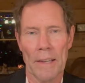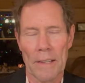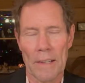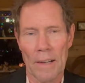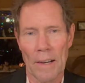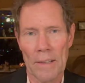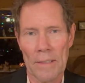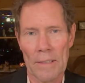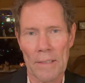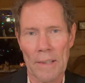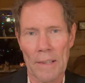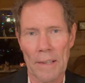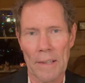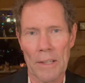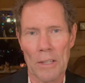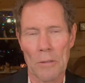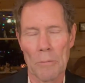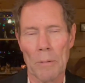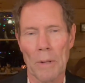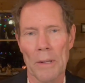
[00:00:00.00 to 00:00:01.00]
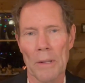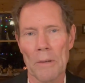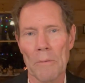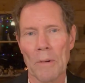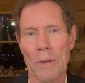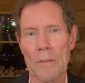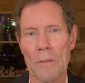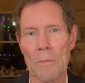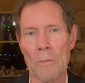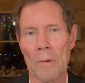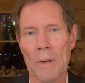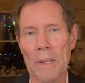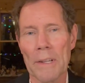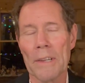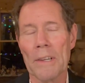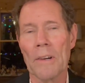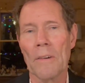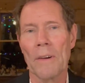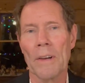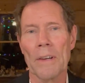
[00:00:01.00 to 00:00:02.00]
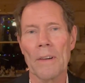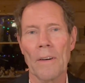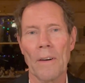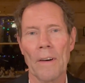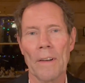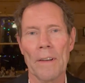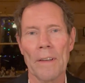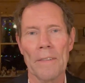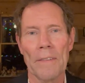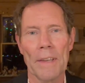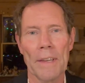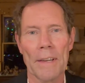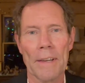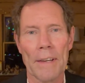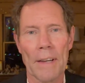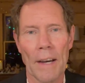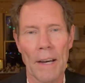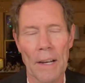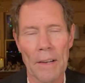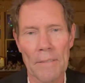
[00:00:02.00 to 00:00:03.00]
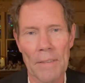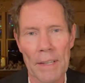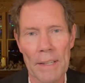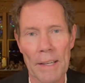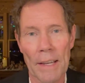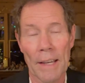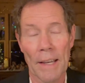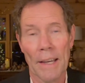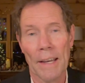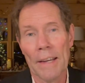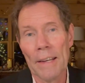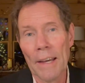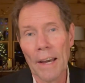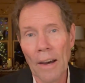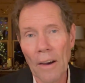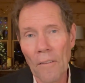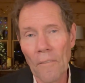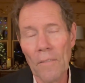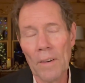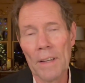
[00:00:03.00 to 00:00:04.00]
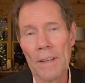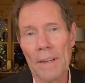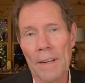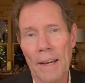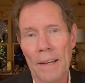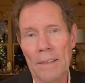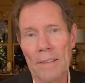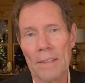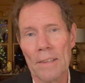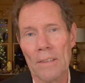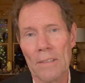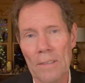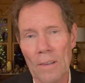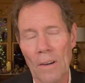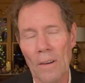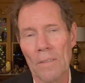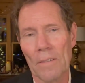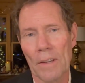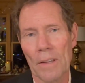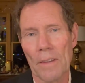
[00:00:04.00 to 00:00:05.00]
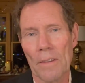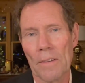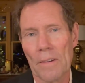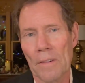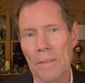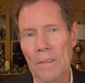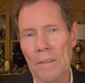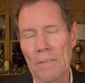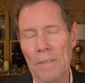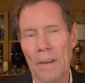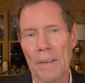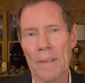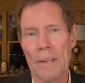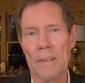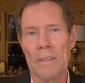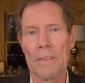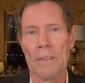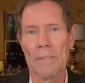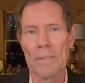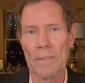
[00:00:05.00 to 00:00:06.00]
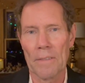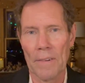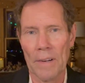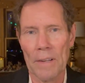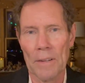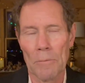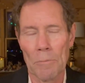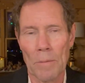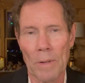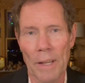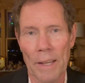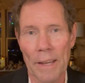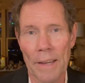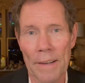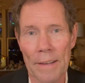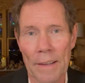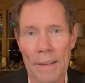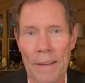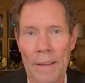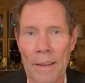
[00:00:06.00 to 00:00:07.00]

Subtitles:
constantly explaining what's really going on in the economy and how we can actually solve it through the financial freedom plan.